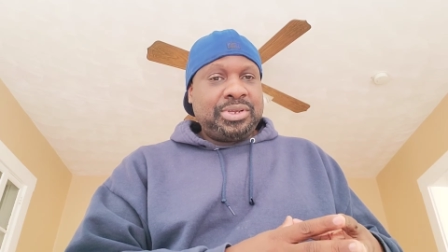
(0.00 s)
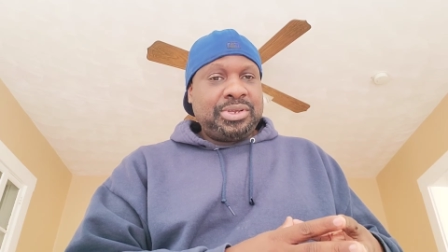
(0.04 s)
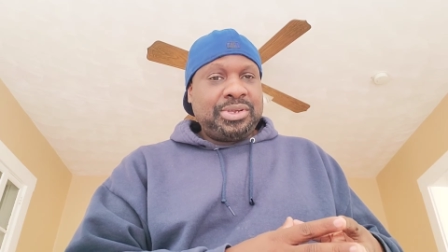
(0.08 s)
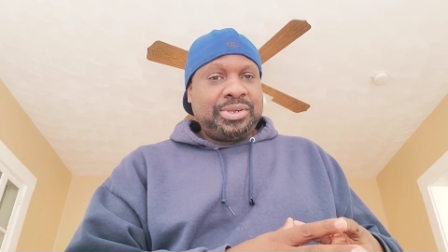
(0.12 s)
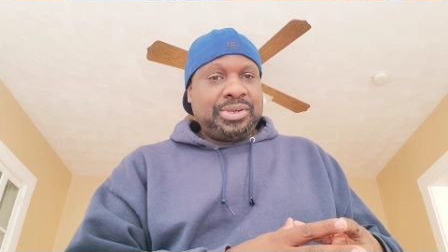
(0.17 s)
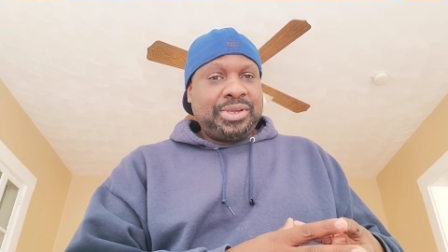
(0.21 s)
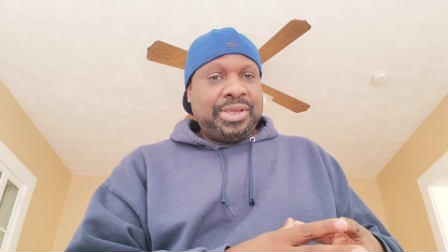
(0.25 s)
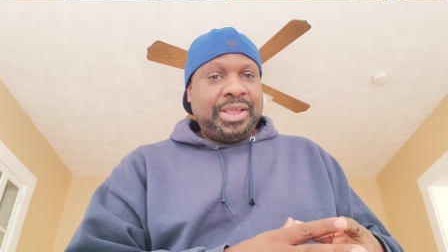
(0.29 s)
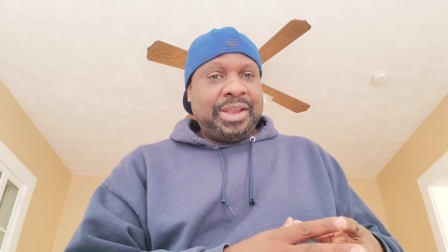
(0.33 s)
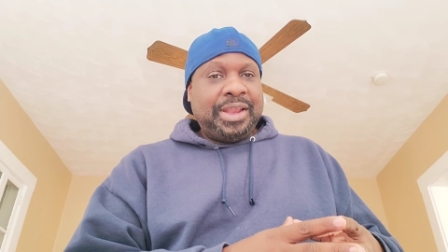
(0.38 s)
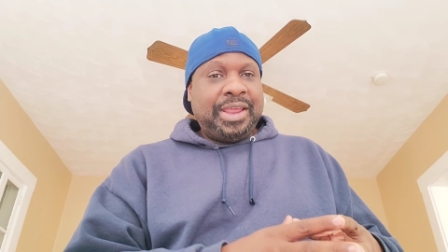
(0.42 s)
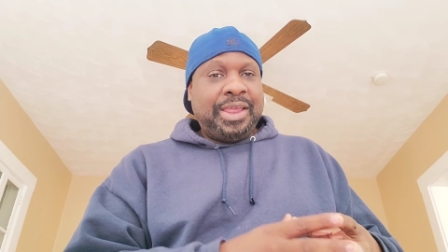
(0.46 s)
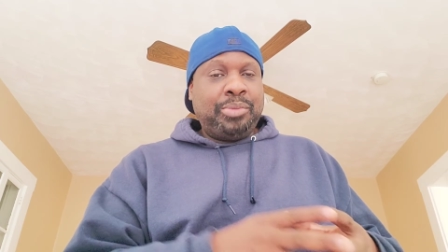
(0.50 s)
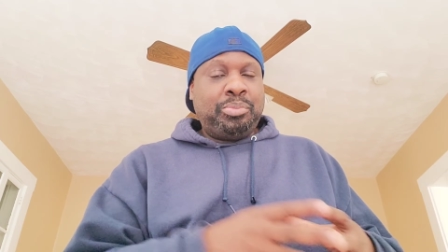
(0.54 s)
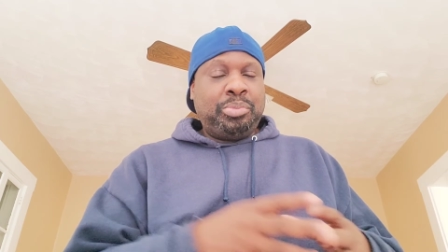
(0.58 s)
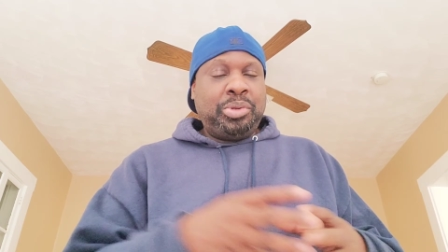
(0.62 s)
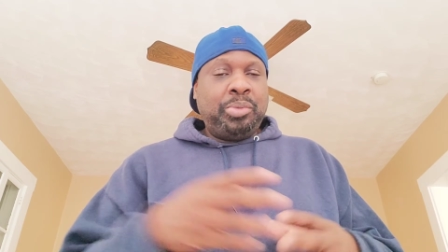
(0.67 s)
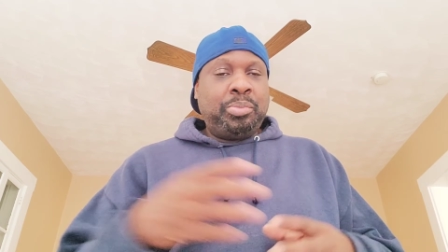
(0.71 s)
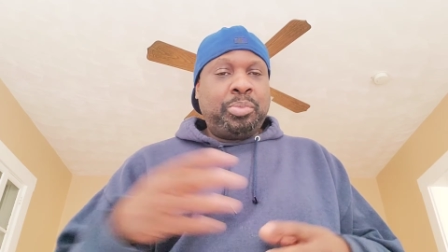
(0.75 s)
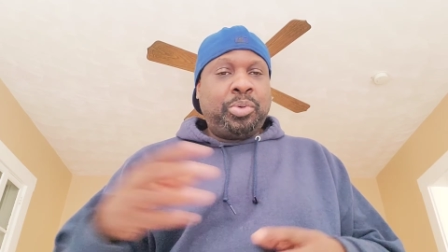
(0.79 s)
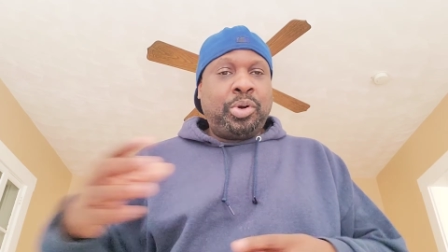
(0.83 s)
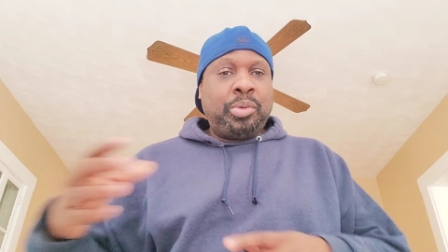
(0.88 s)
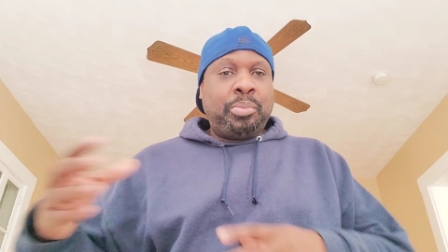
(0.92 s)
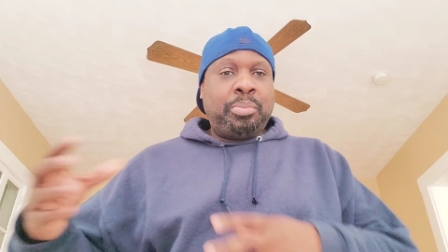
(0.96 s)
and then
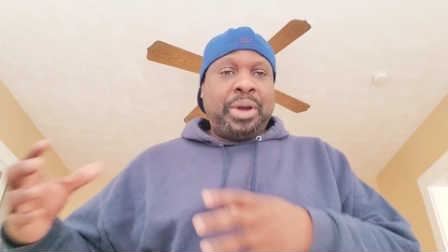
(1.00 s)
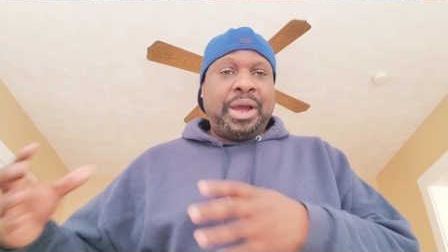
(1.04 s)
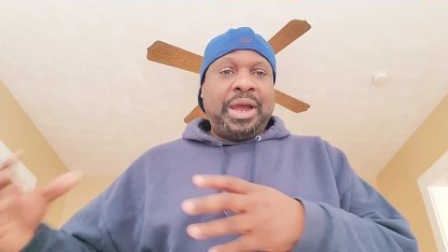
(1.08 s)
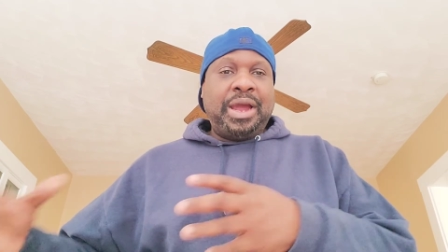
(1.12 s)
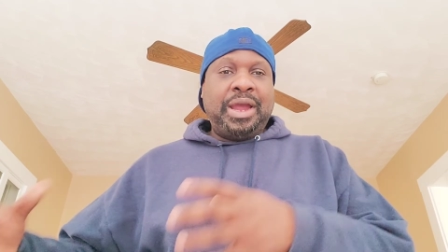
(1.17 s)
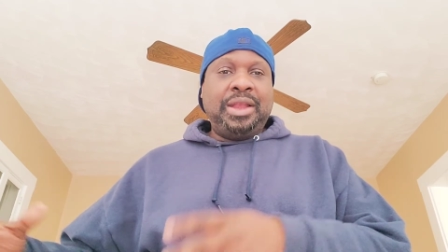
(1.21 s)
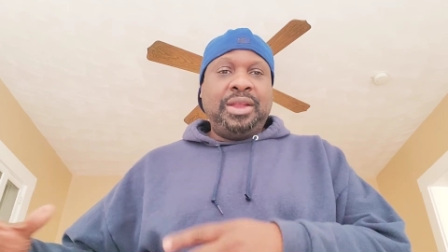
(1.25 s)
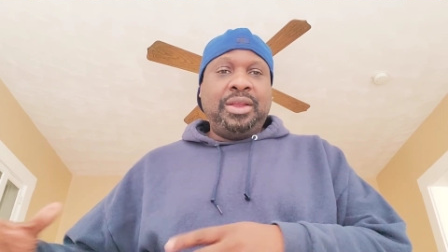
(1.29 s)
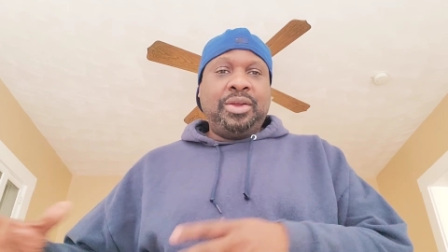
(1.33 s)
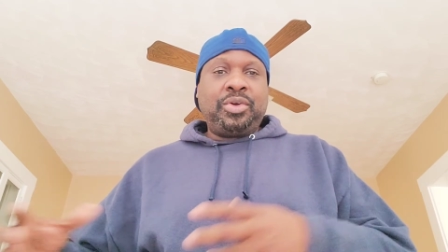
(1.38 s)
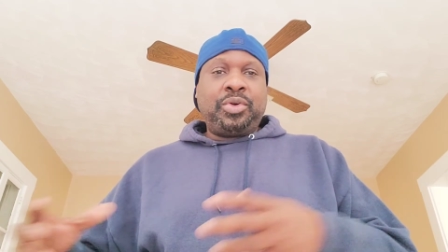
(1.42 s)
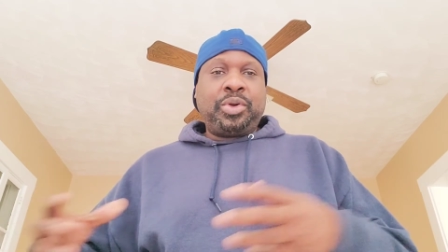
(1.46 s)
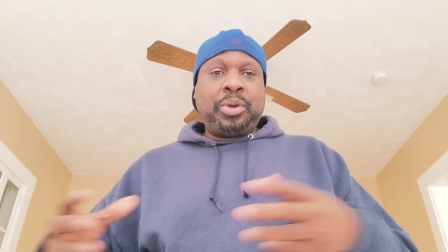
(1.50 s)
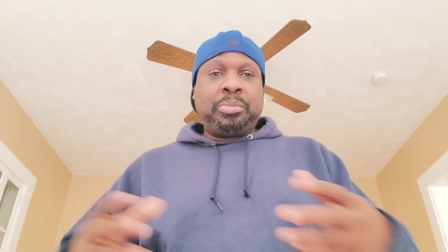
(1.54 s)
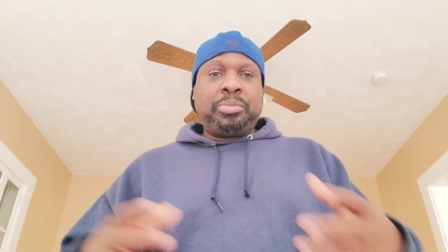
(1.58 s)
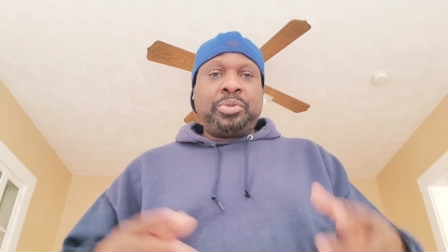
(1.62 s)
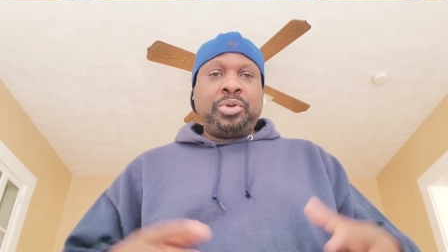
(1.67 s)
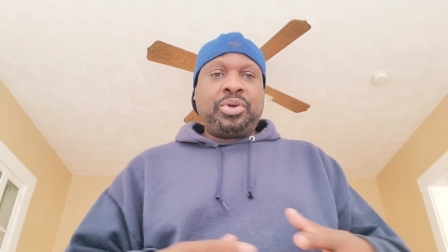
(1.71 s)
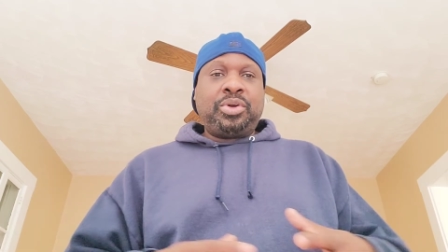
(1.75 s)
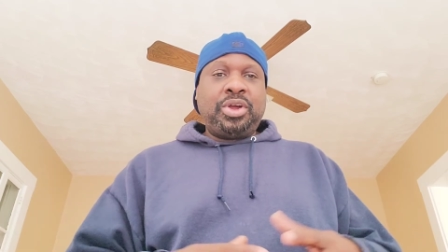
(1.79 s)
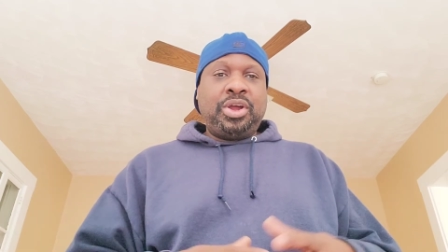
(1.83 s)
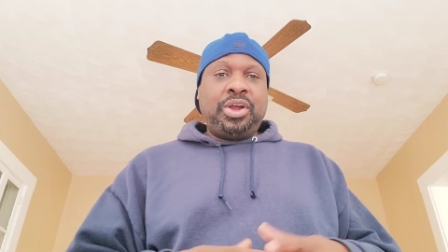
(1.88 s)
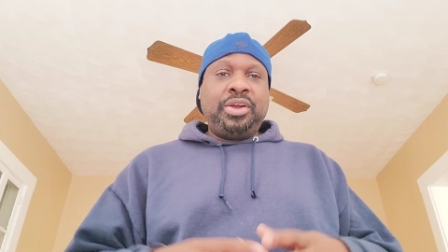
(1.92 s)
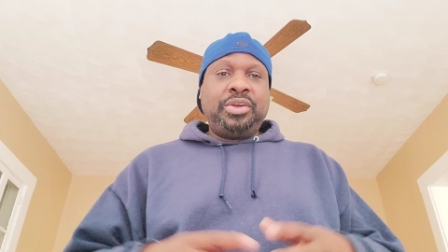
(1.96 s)
people are buying your
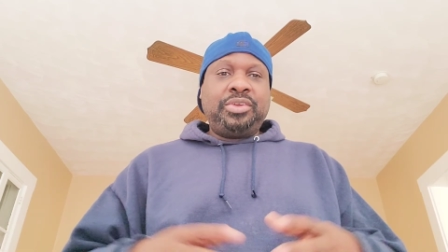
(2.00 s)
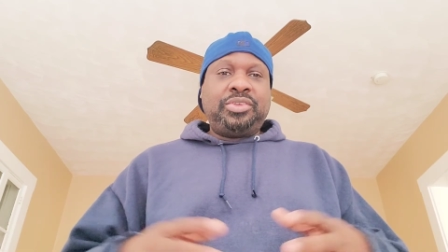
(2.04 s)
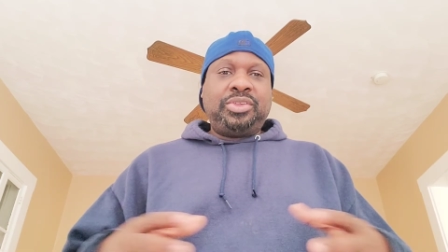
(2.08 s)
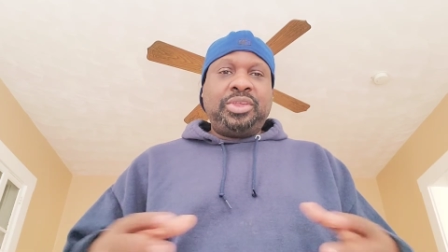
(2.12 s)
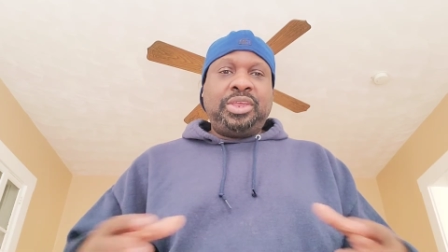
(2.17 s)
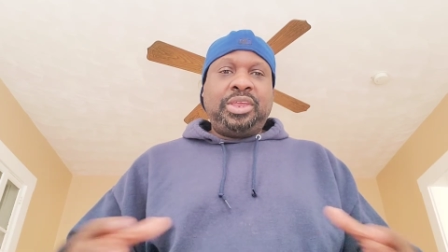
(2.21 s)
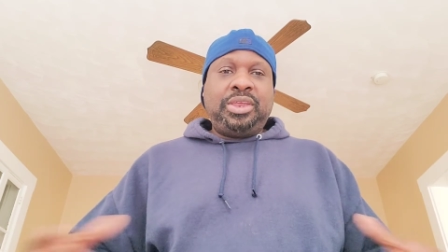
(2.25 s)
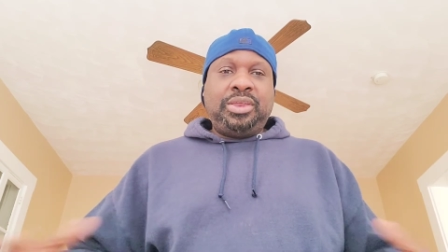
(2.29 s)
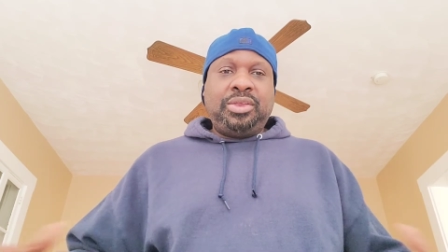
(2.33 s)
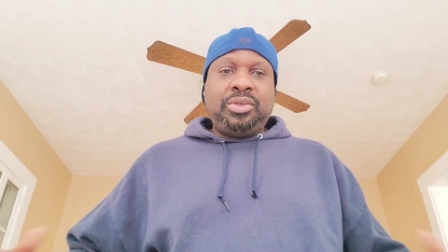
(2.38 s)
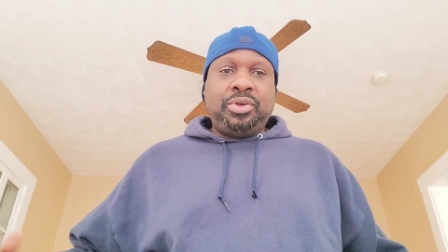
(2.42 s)
cryptocurrency,